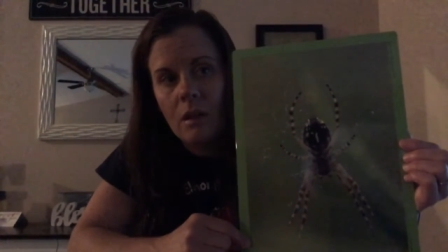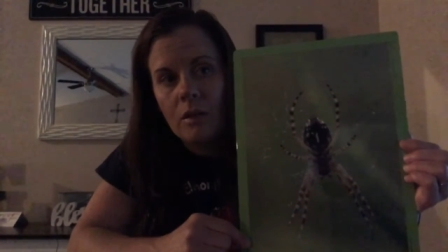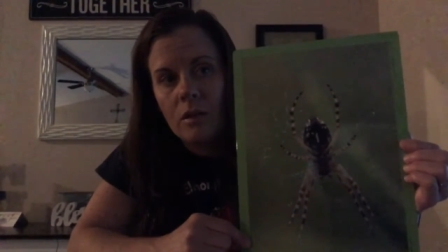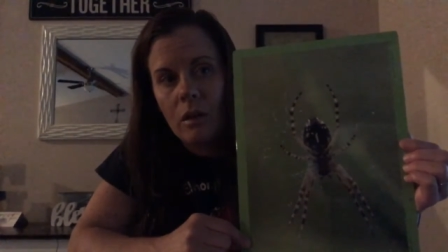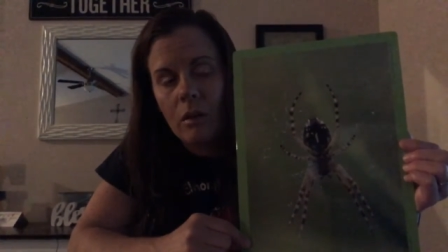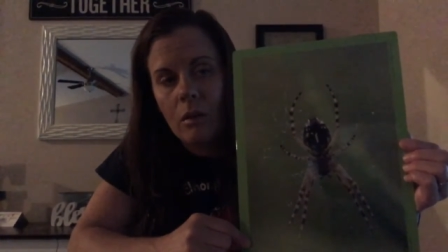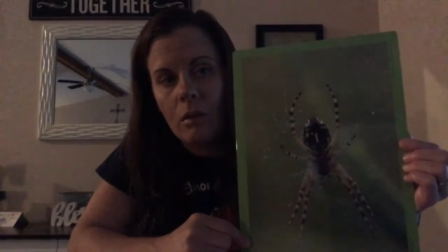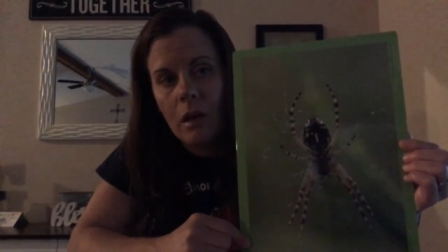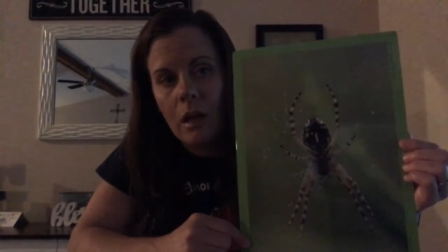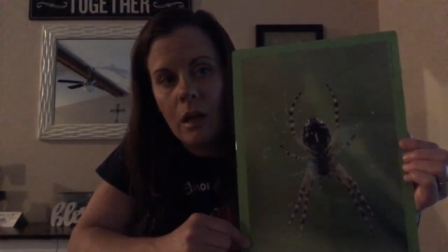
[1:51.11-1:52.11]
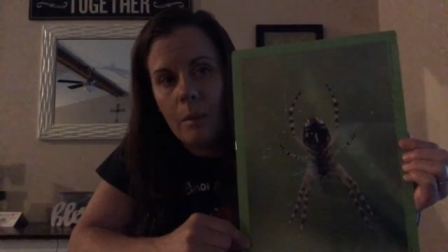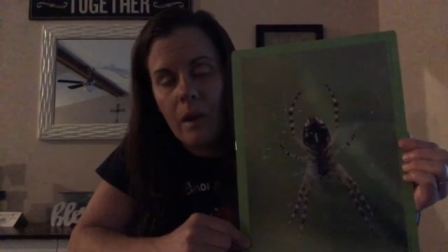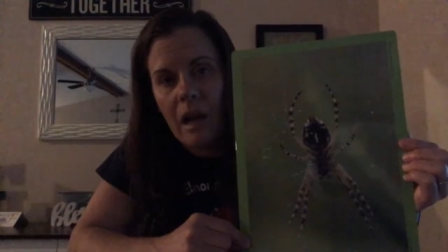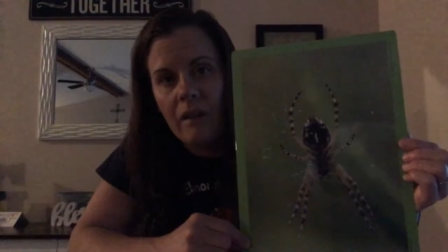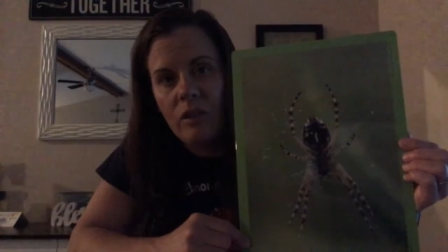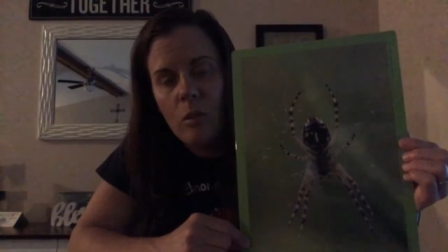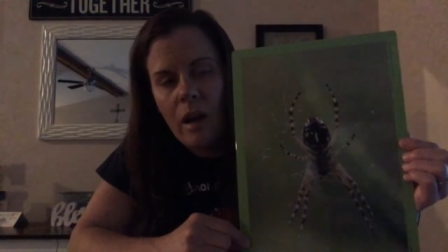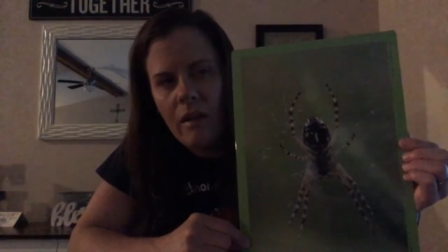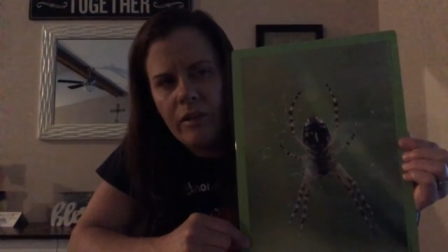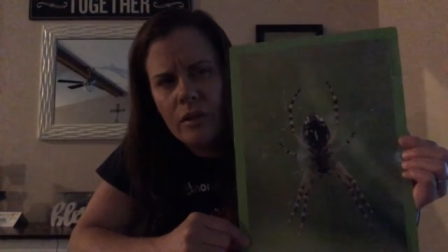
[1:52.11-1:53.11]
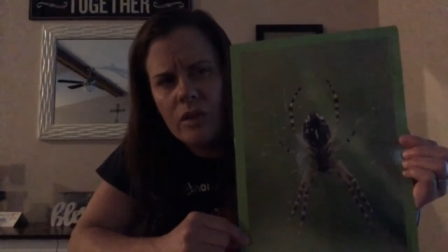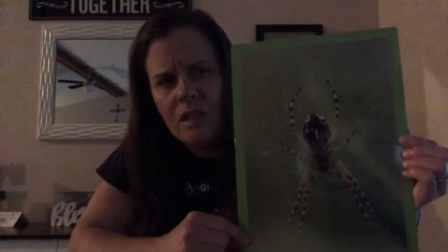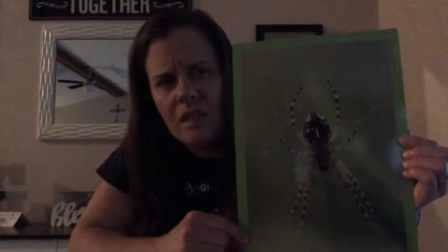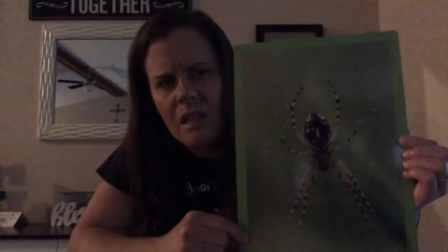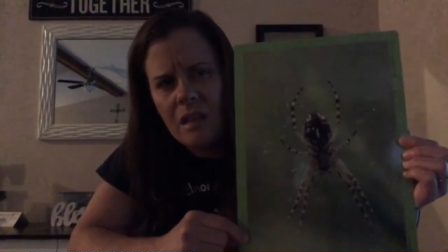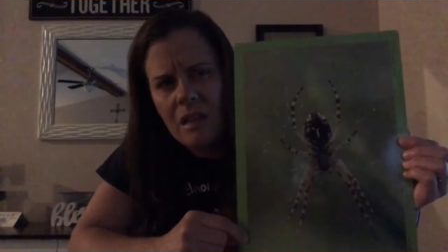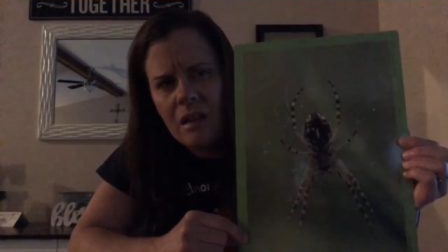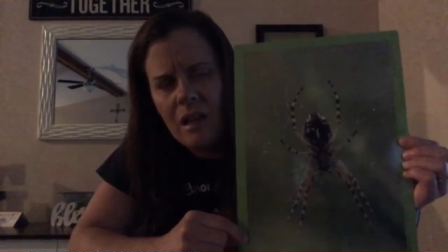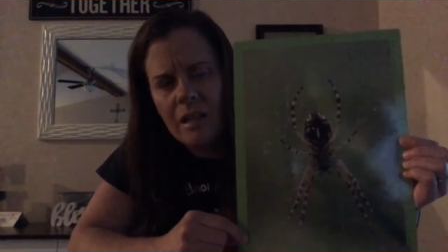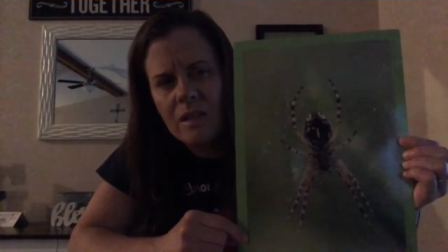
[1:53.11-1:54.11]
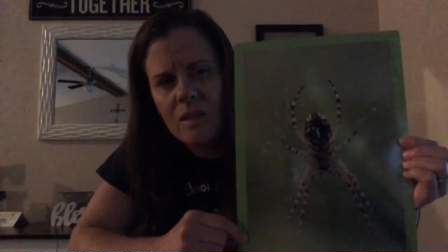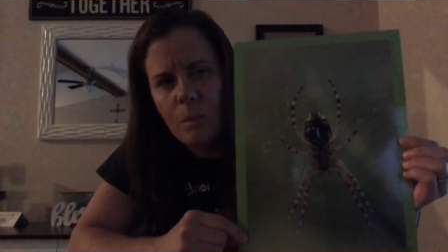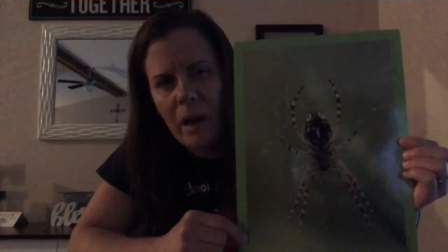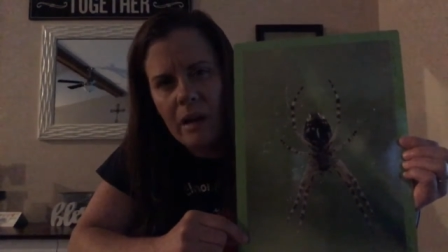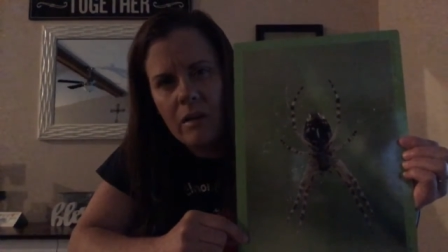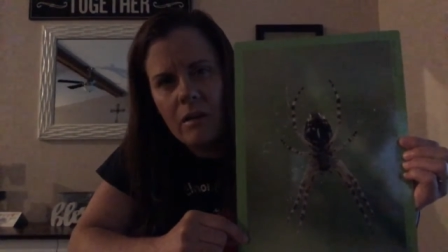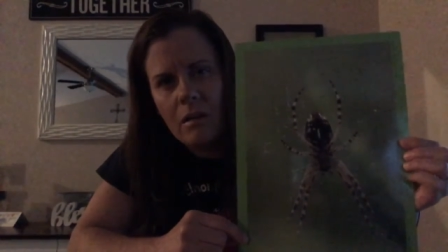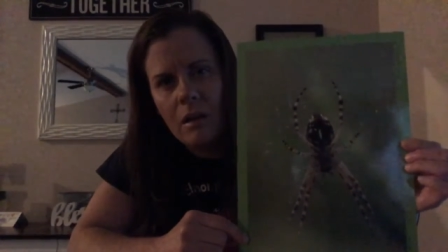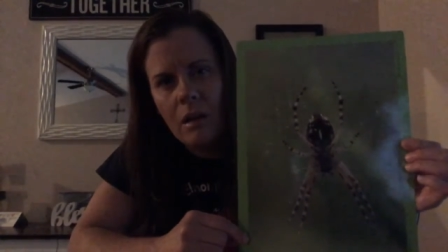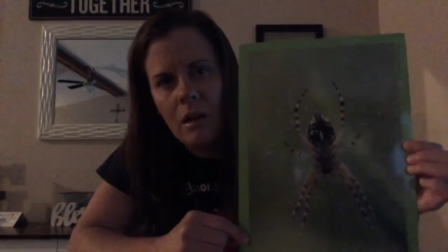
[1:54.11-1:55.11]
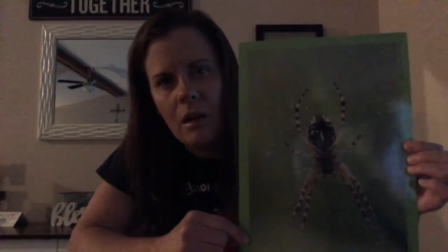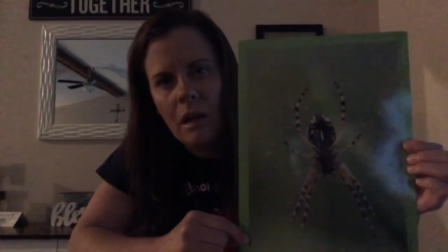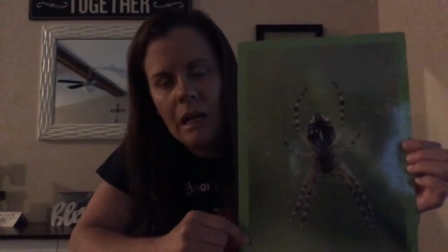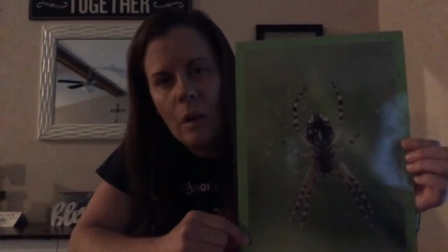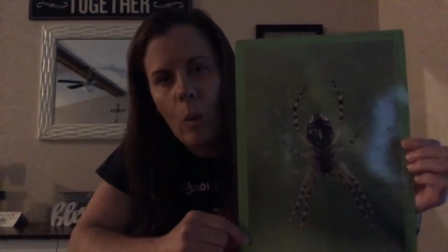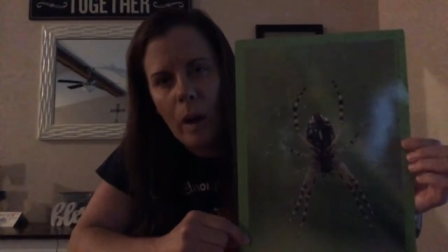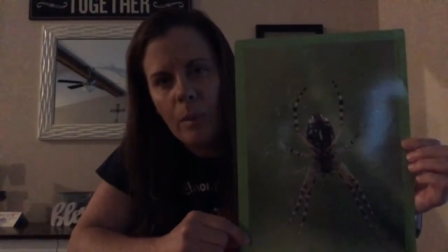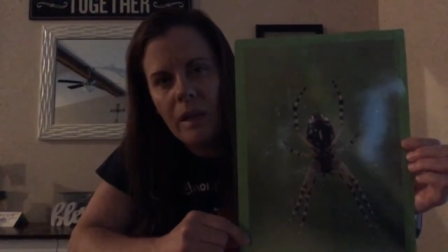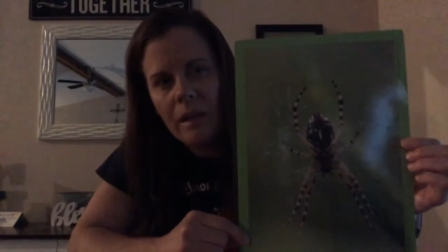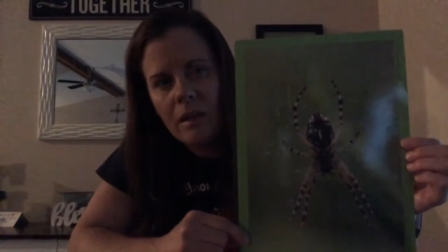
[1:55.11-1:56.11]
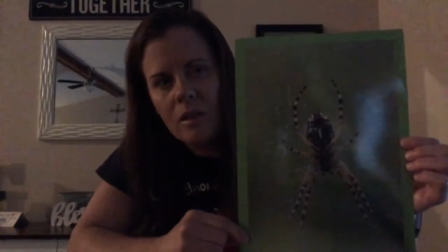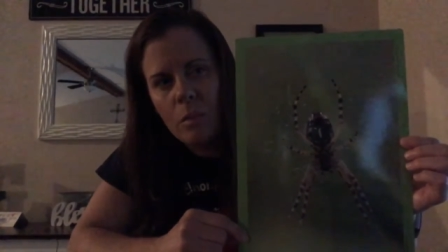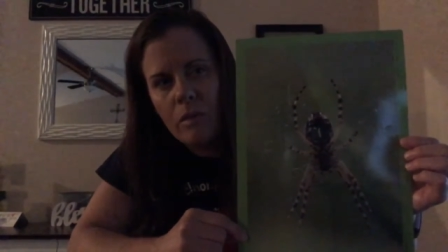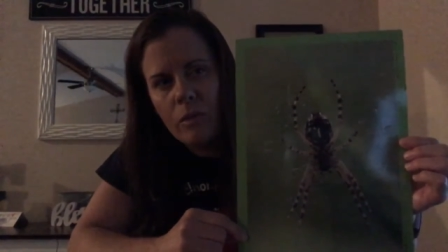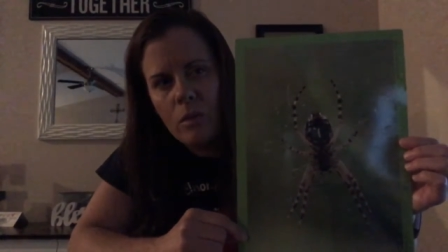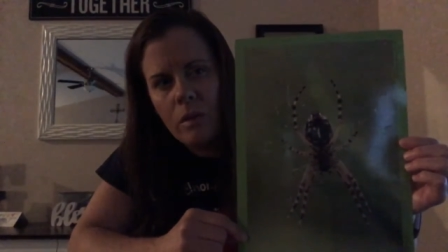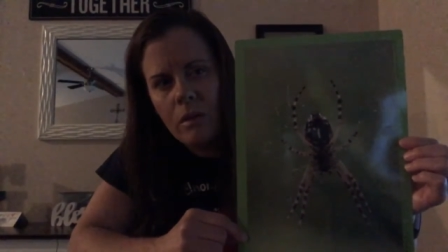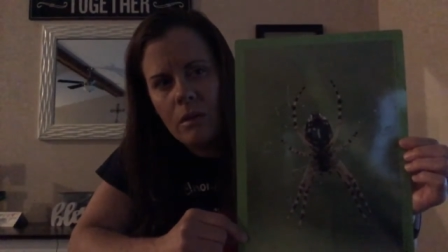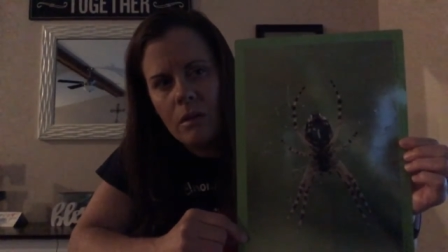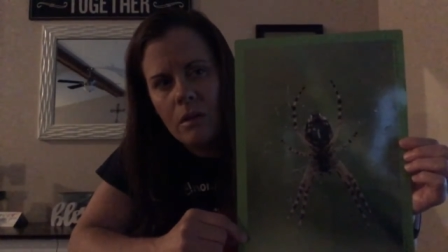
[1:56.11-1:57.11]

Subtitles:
So have you ever seen a spider in a web like this before?